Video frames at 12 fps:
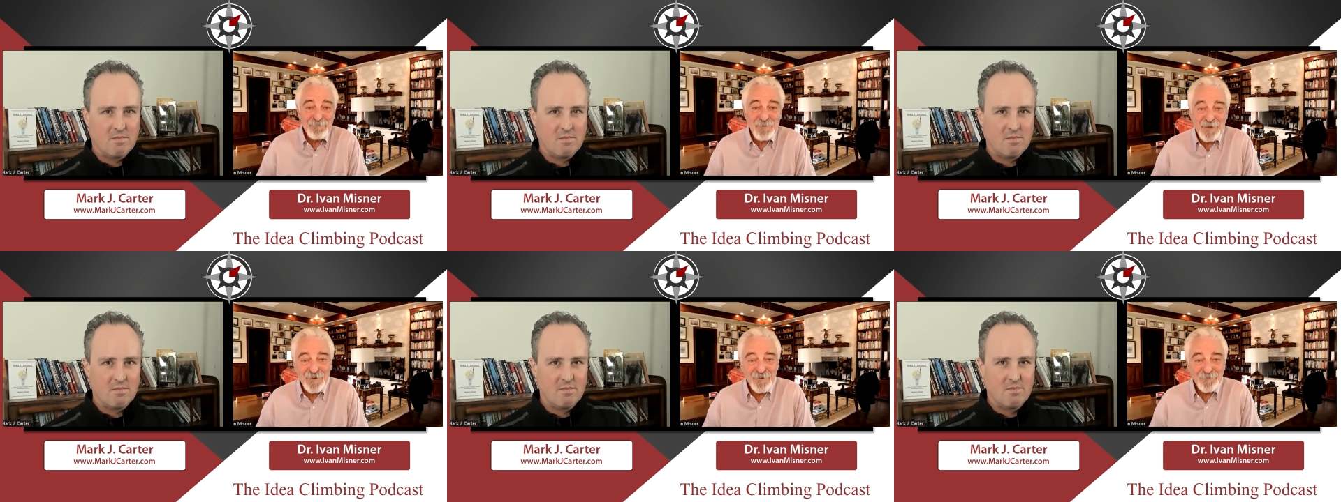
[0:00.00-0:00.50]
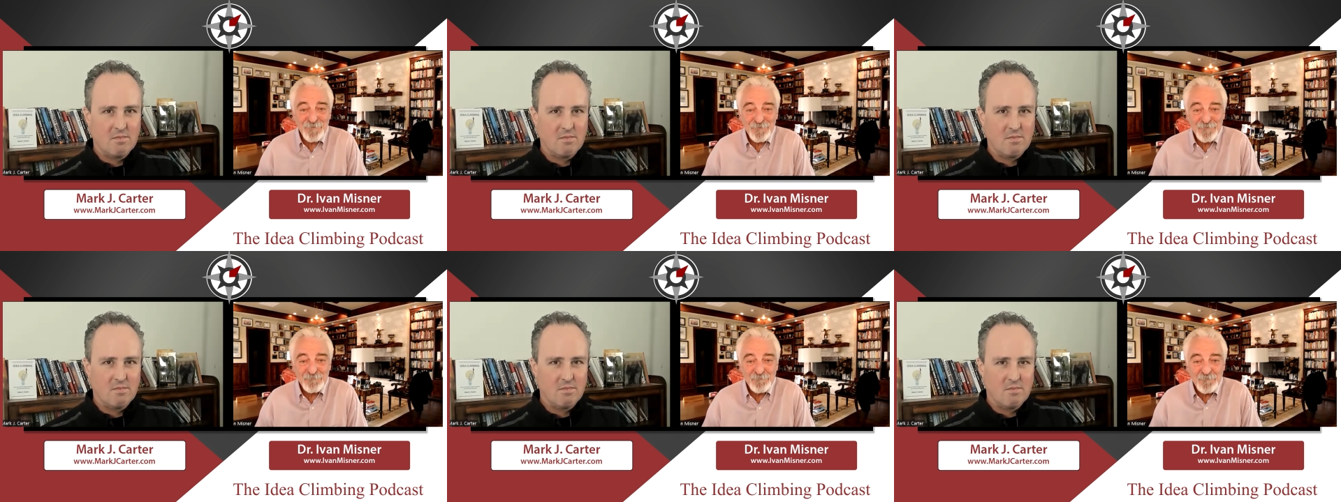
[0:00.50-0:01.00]
Speaker 1: my
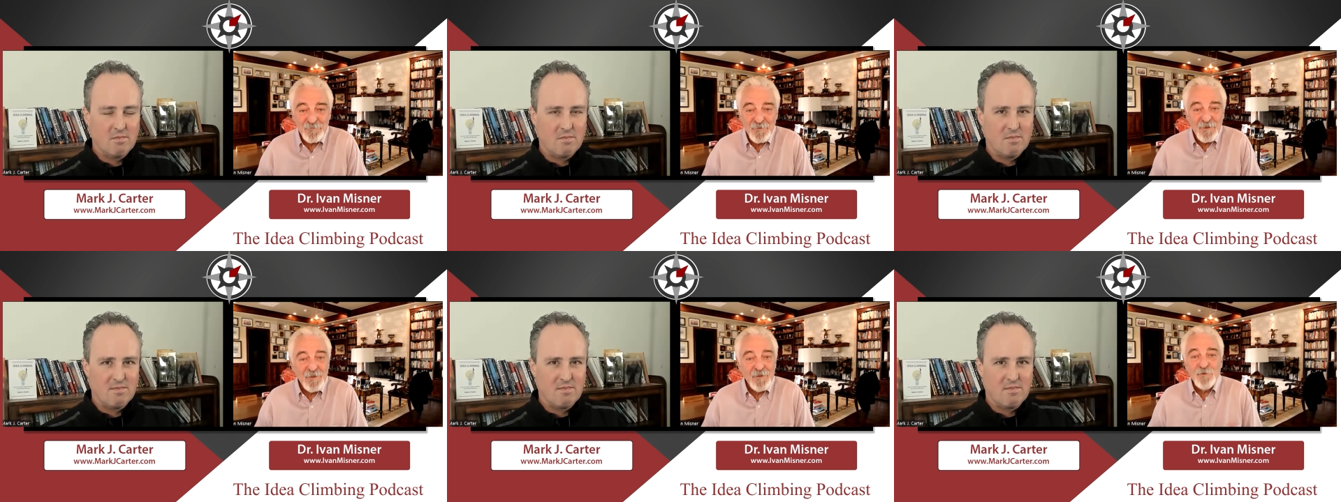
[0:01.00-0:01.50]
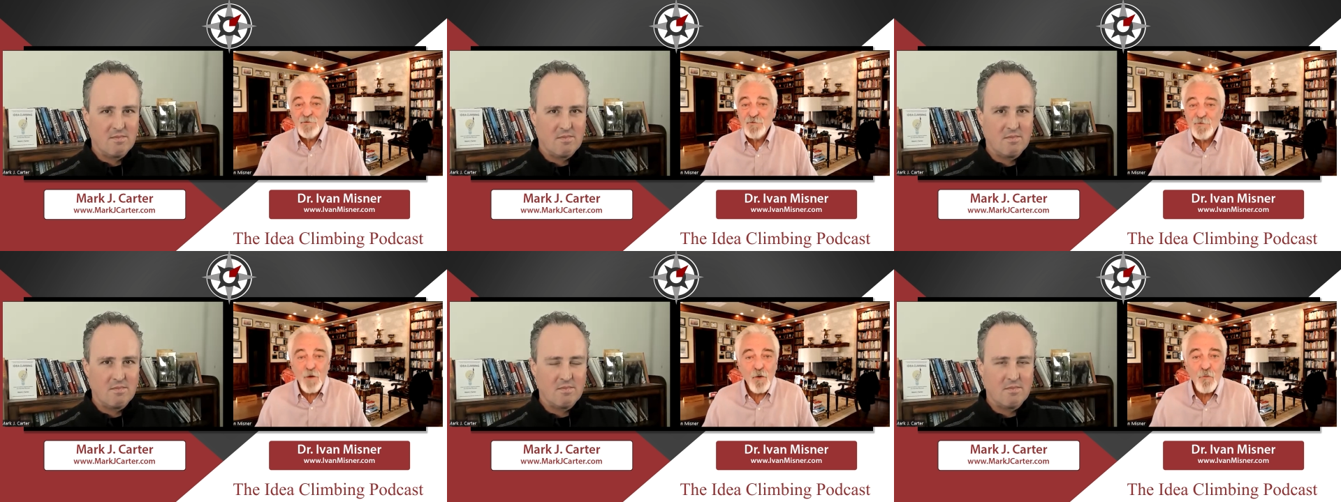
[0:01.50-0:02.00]
telephone.
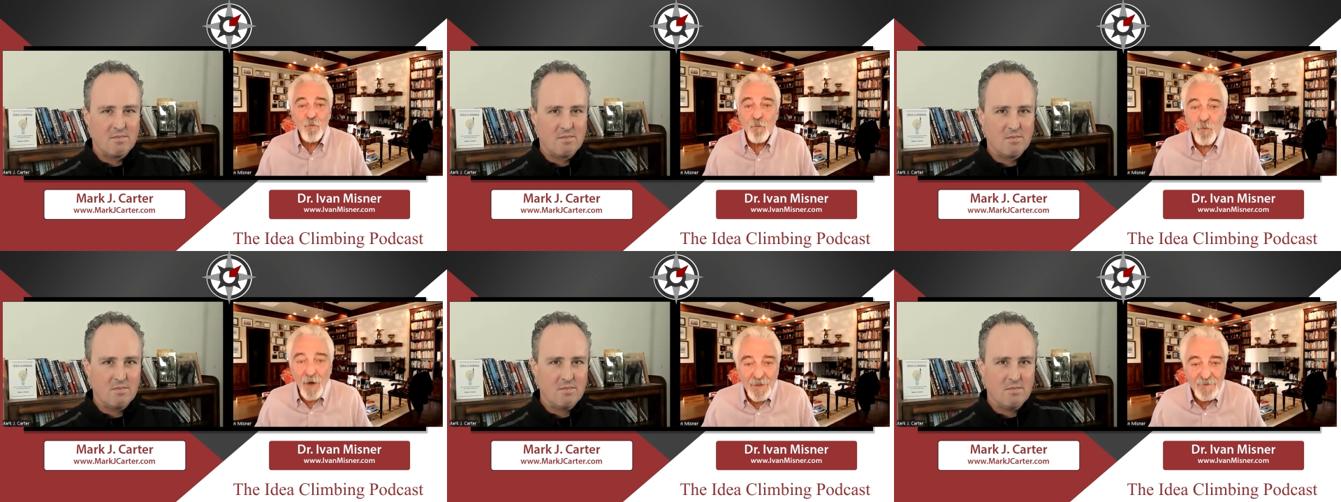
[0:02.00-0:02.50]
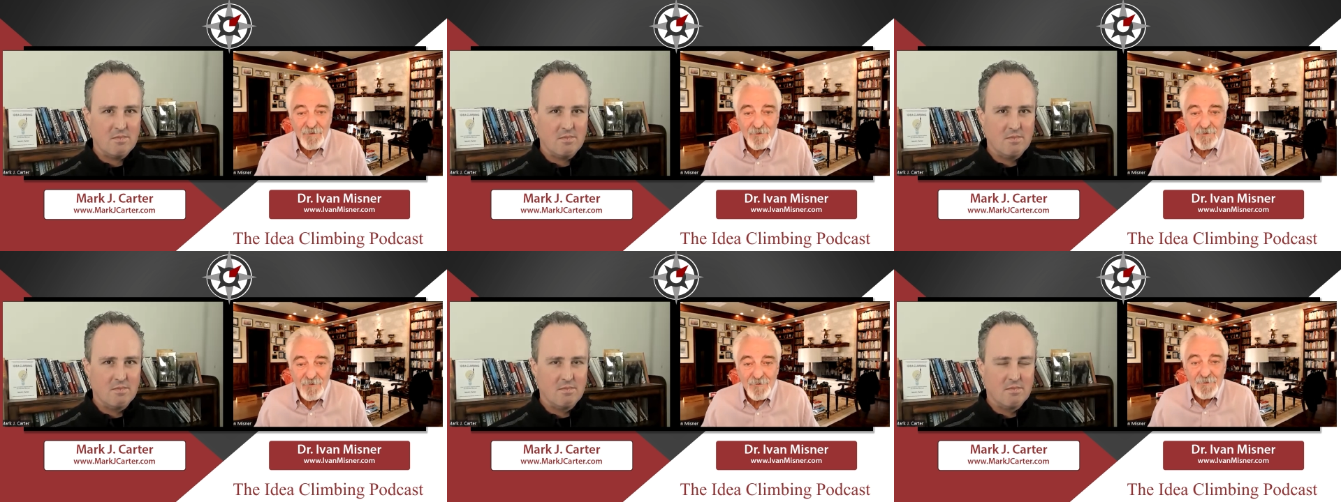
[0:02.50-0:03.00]
So what?
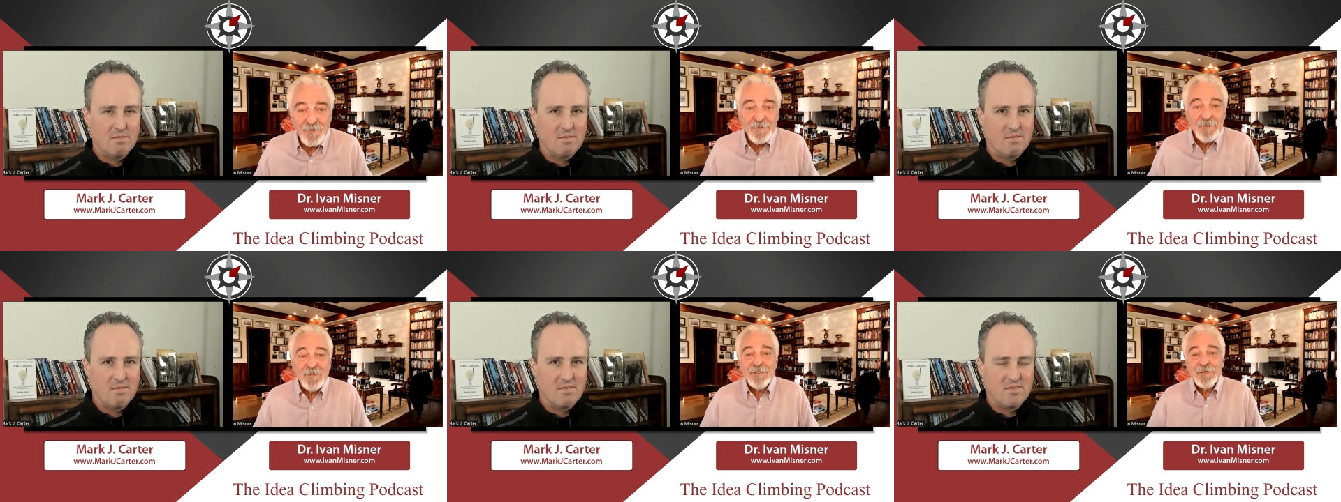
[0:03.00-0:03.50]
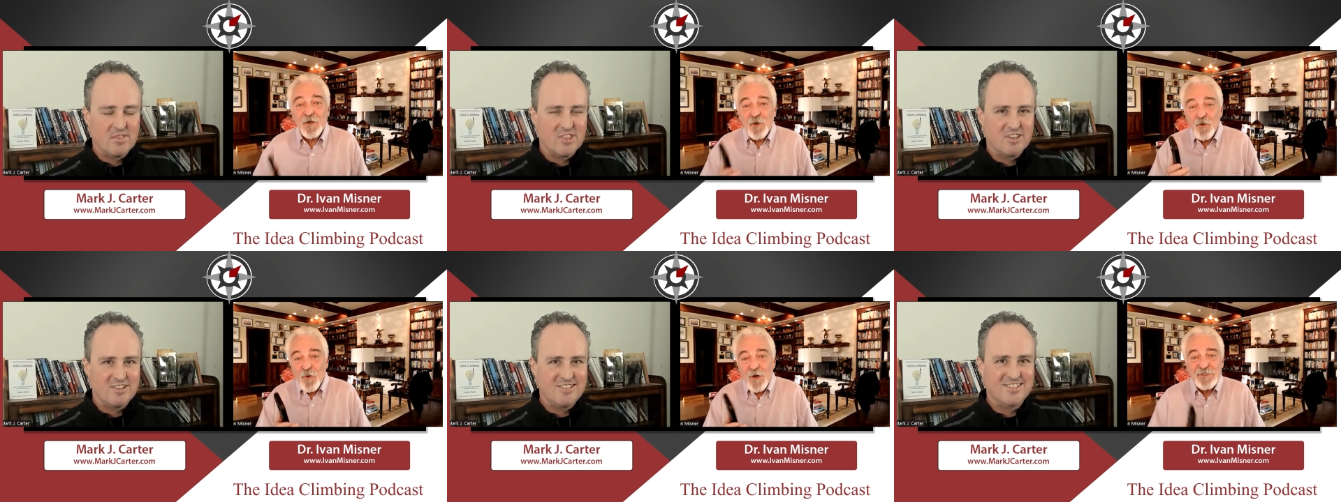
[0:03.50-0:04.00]
The
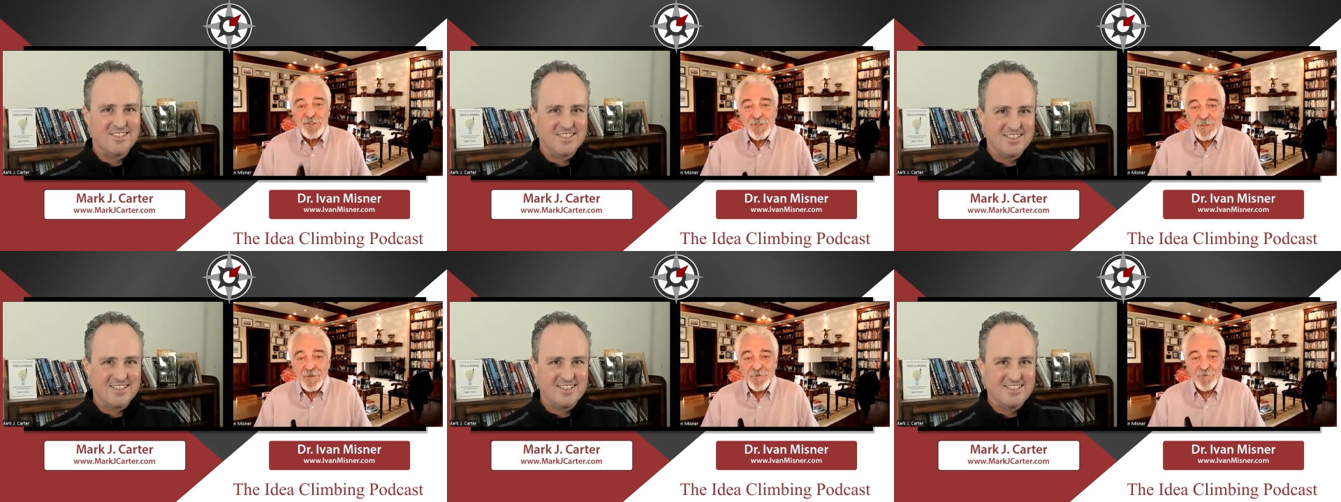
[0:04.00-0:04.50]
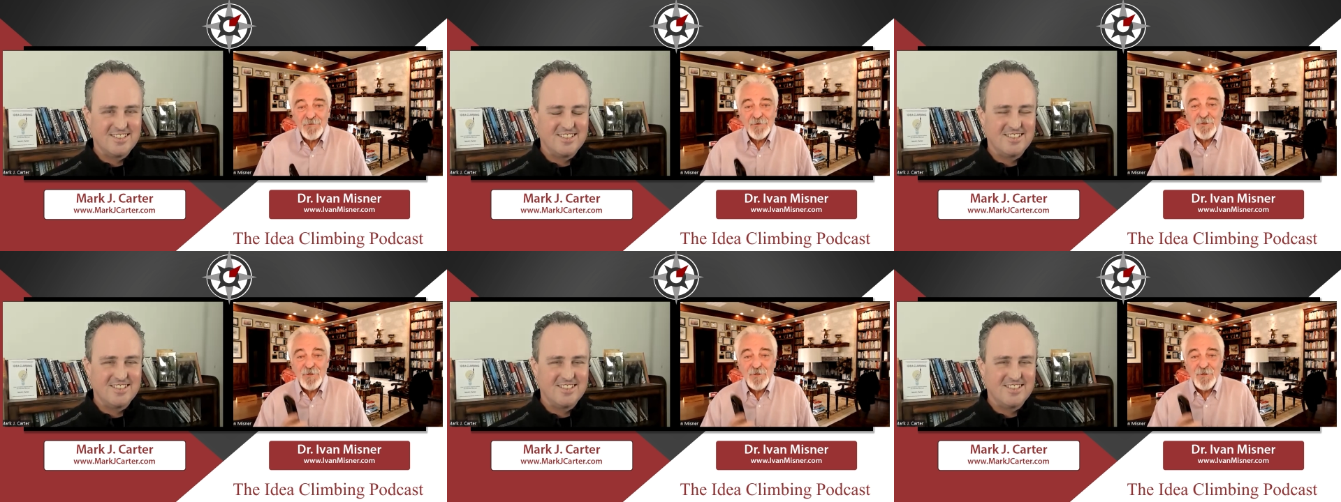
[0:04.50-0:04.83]
question is